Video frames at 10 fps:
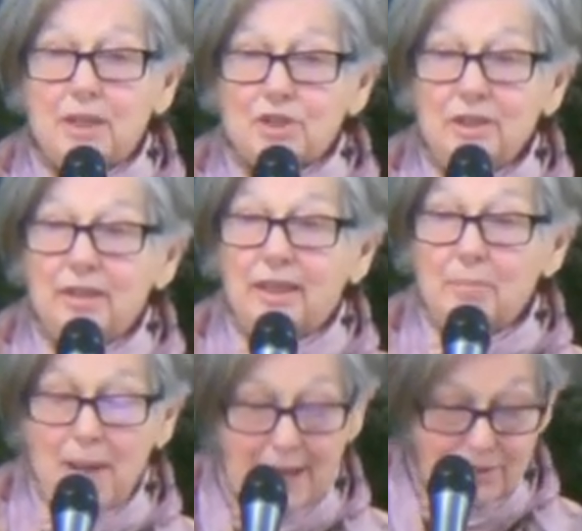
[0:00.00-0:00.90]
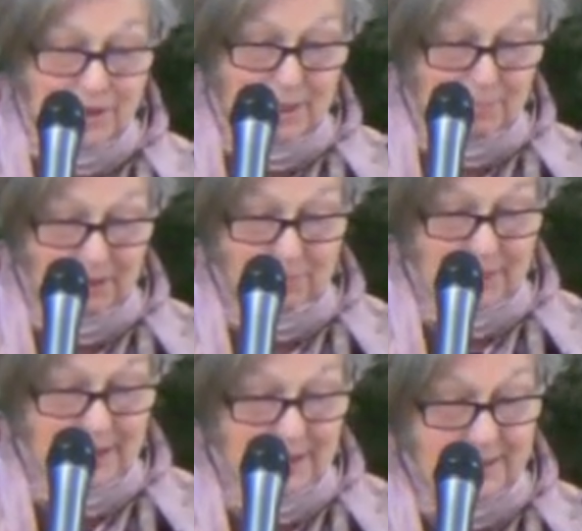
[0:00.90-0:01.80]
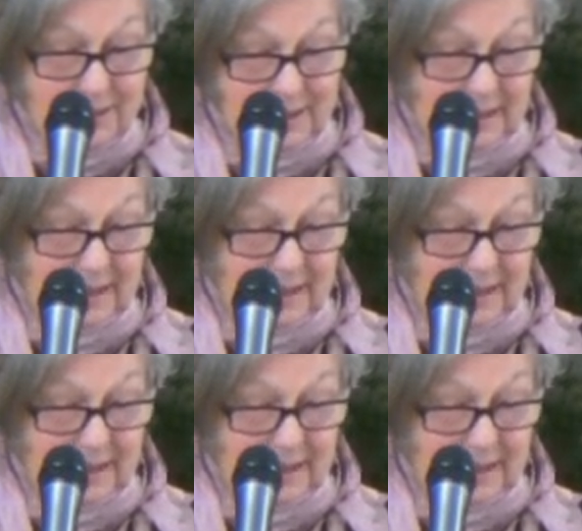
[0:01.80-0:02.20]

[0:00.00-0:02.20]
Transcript: mission in the past couple of minutes,